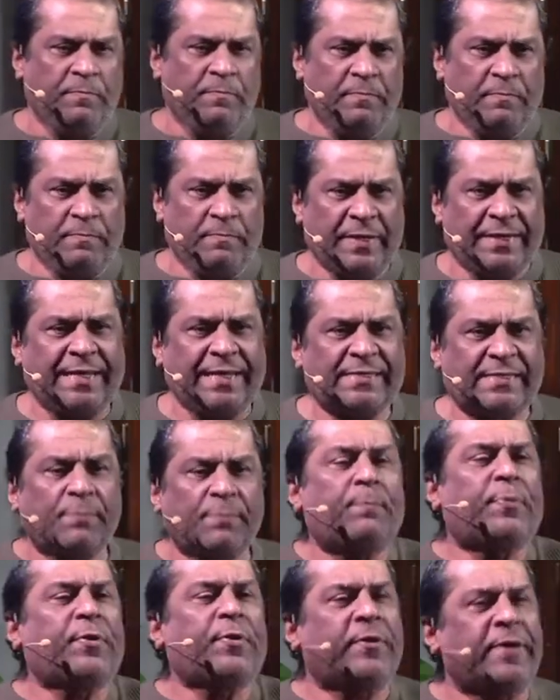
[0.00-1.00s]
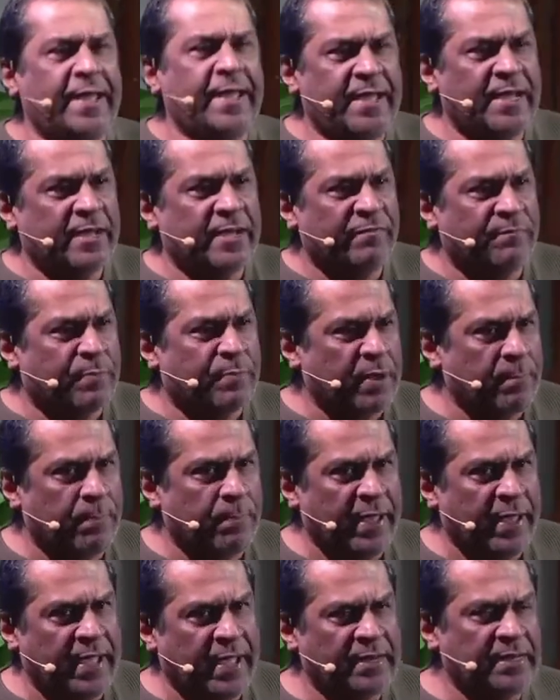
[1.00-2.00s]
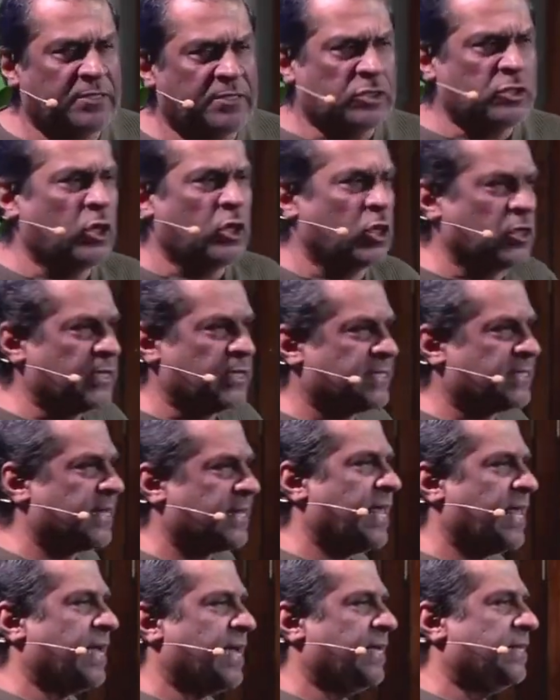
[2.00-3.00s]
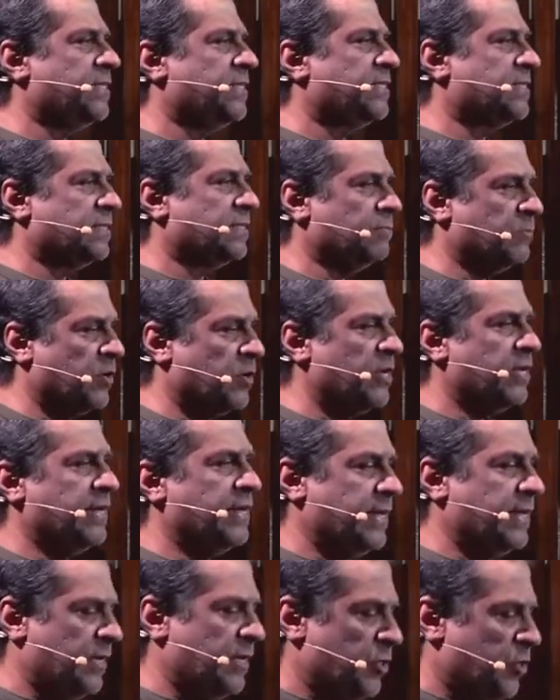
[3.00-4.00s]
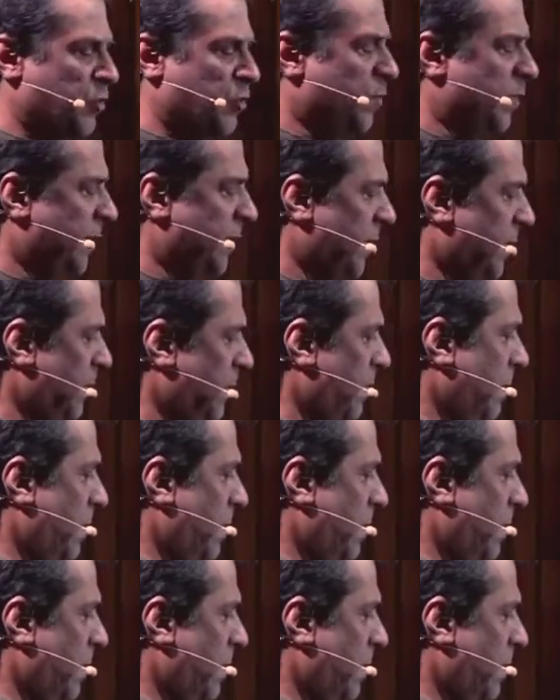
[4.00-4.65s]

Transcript: but there's a prayer I've prepared. It's not on the slides. I'm going to lead you in it.